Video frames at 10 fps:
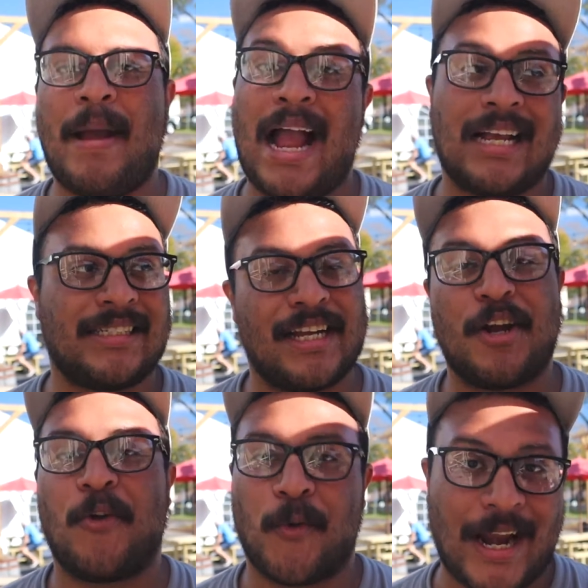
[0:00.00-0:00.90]
packs like
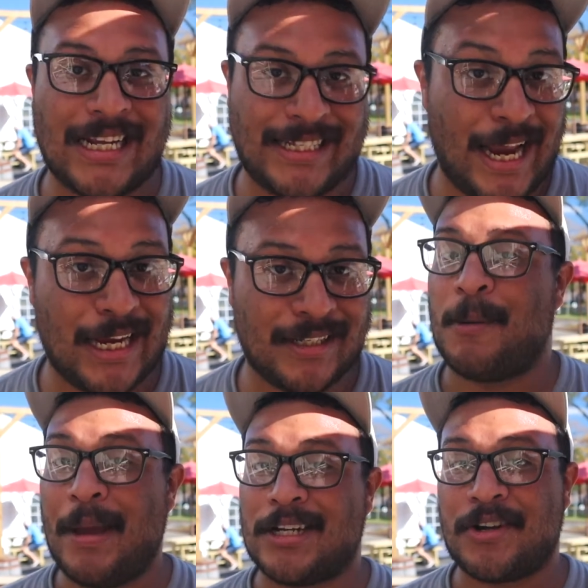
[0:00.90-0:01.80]
a great taste.
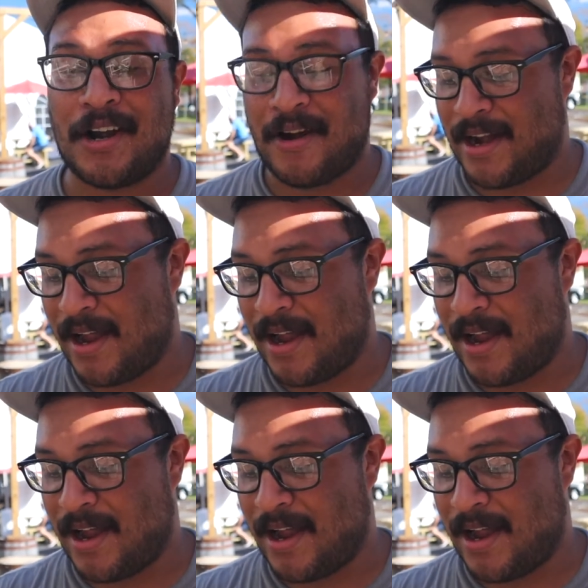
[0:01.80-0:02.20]
I'm about to try right